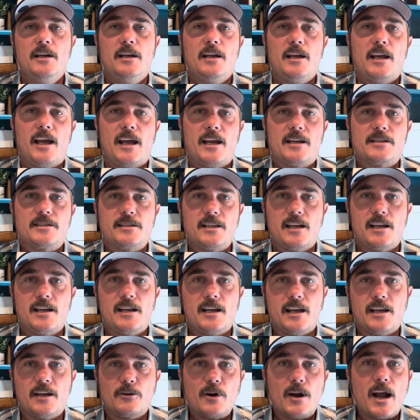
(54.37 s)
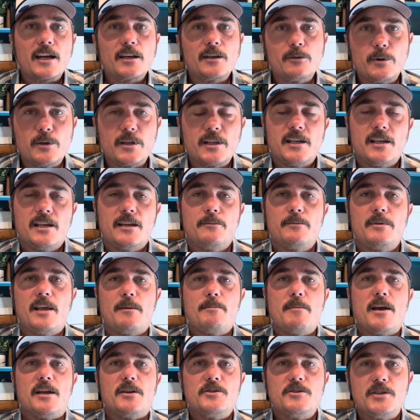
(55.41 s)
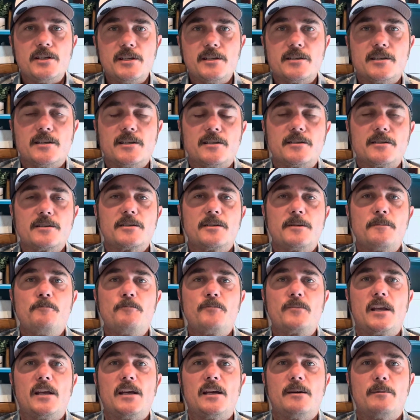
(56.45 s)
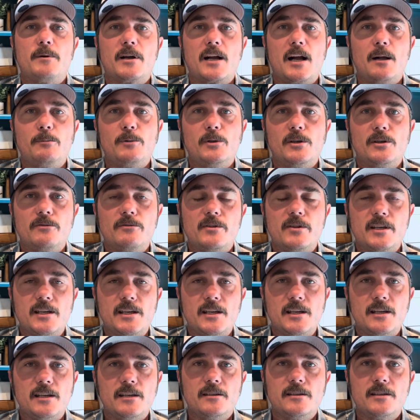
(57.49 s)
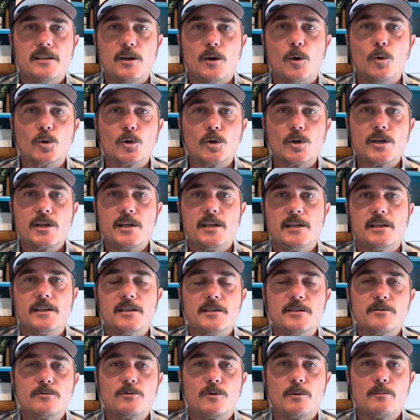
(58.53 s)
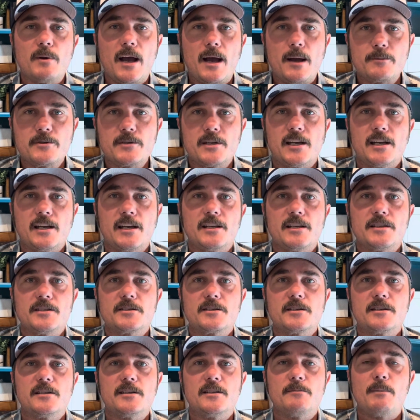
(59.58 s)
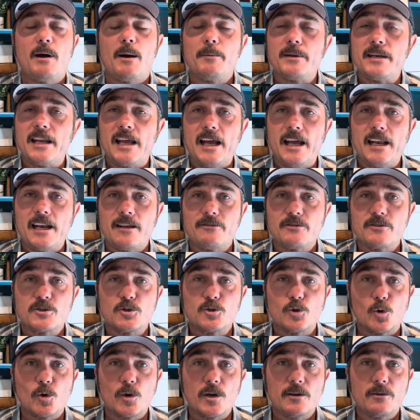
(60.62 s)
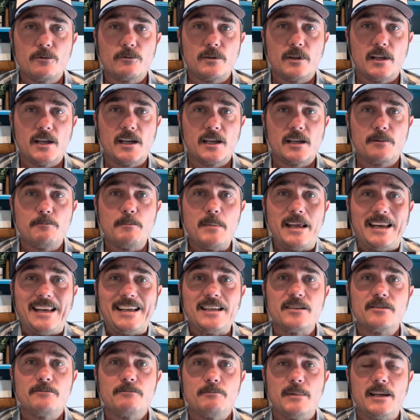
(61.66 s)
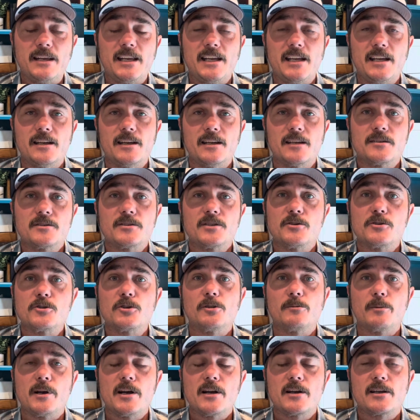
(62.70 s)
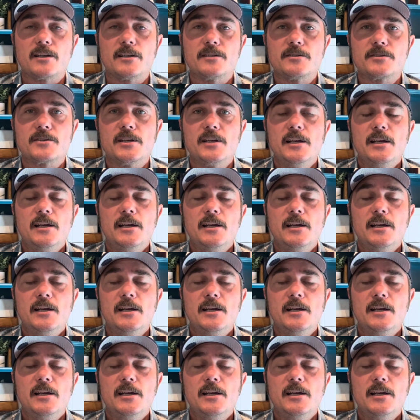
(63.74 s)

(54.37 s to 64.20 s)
As they interacted with them, they met Jesus. A couple of the older kids were baptized. The mom and dad have a story, like many Central Americans.